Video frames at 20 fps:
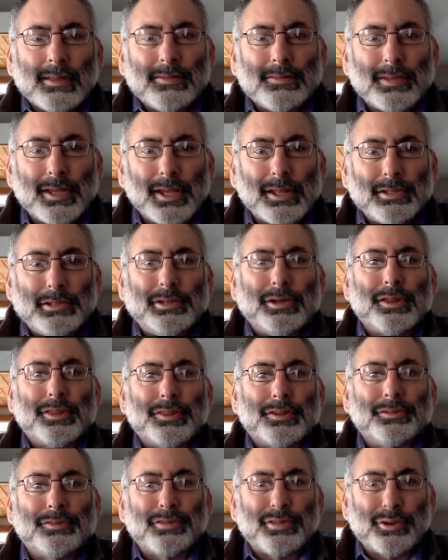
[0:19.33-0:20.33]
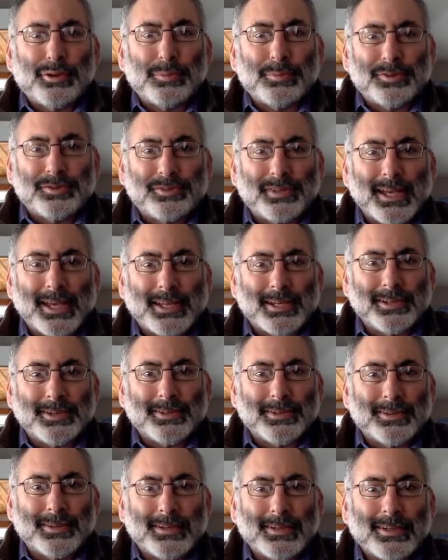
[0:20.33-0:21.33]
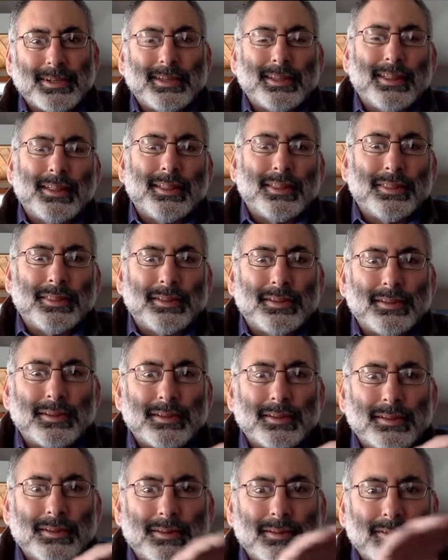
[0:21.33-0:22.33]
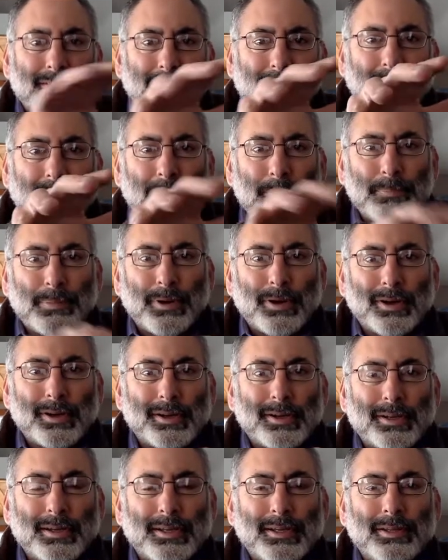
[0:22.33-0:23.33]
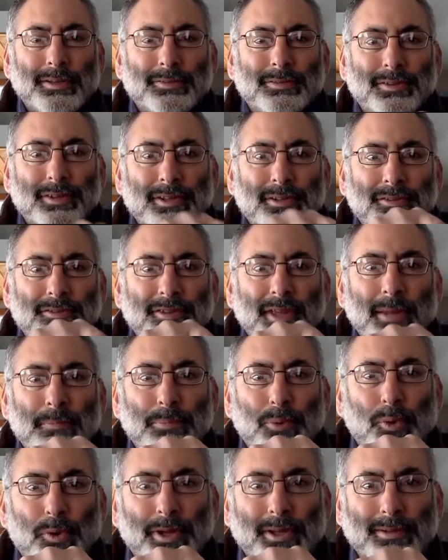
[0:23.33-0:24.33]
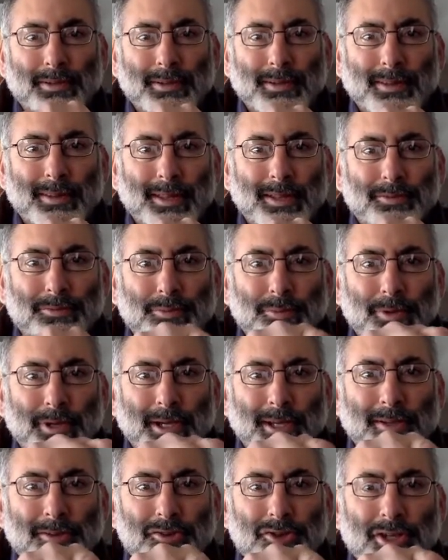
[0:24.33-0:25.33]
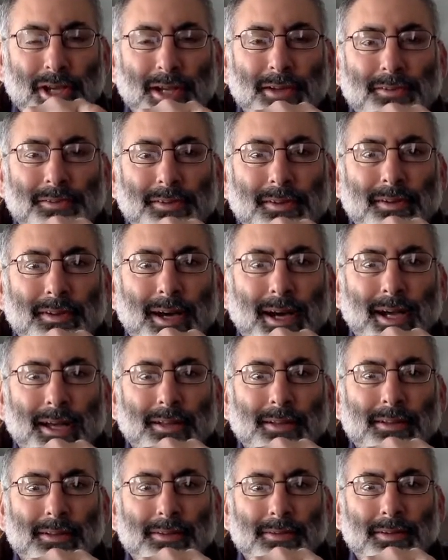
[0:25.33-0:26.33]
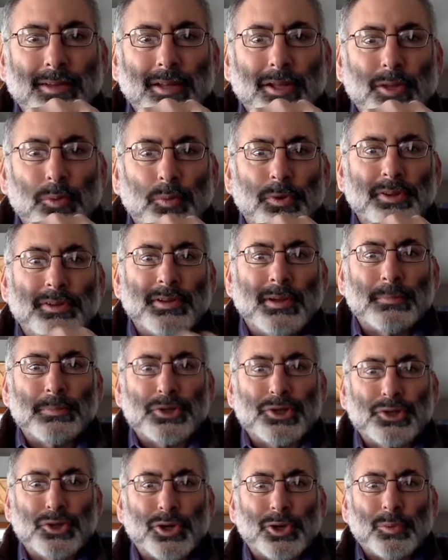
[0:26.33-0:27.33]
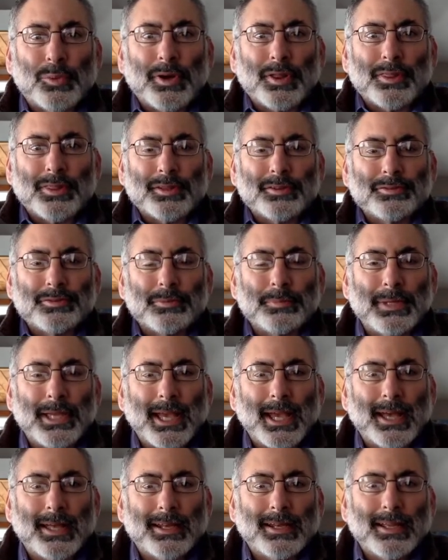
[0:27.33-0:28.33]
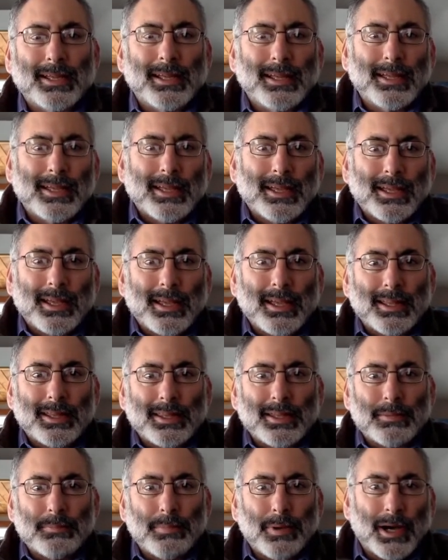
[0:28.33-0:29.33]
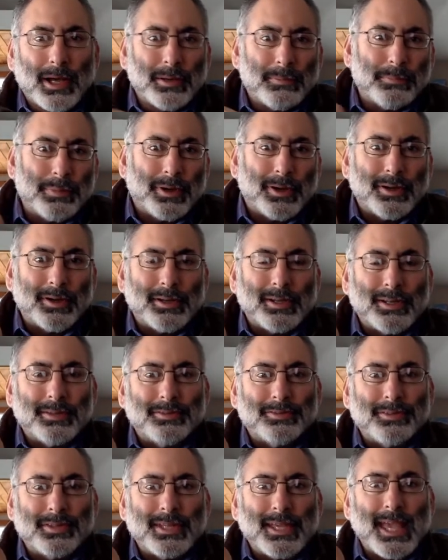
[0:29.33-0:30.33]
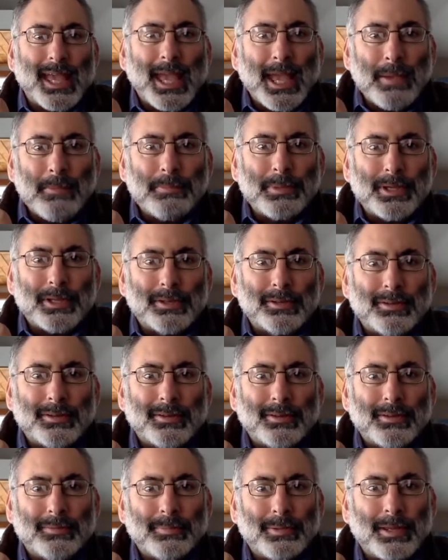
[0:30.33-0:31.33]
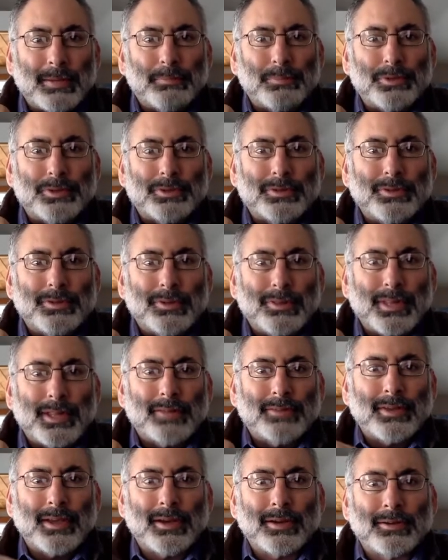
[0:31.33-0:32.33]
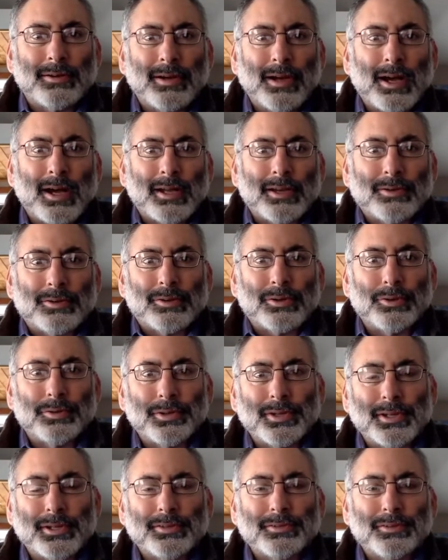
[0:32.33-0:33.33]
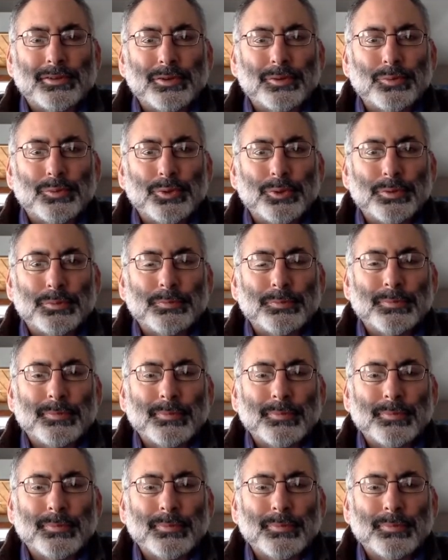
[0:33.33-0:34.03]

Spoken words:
Take a look at this thermostat here. The top part is the set point. That's where I can change the dial and tell it what temperature I want things to be at. And the bottom part is the ambient temperature. That's how hot or cold it is in the room.